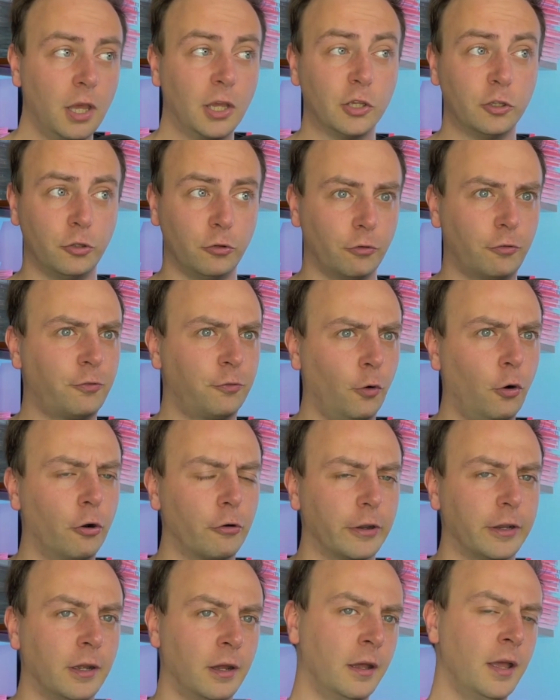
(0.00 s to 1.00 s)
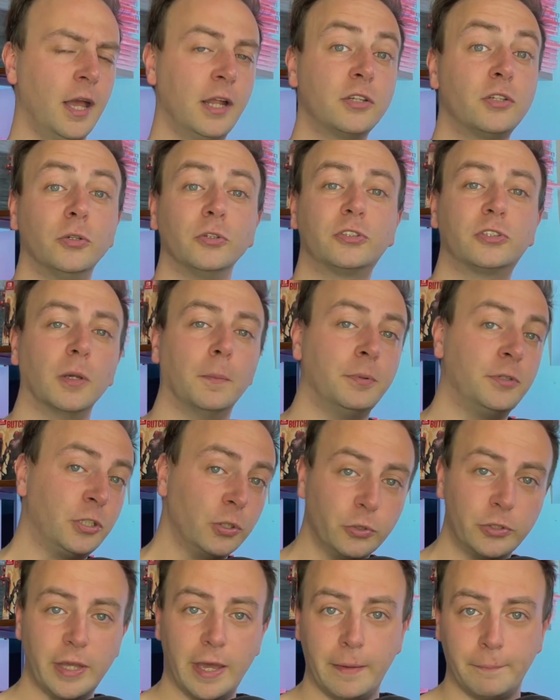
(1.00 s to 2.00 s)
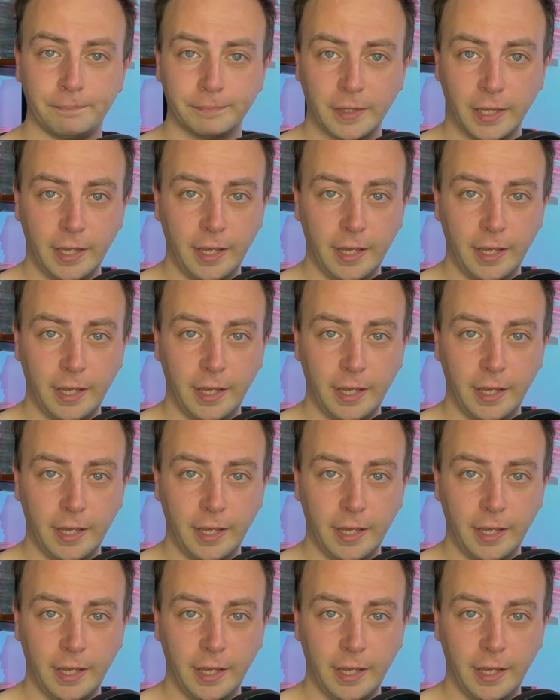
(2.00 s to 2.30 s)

euphoria to subdue them?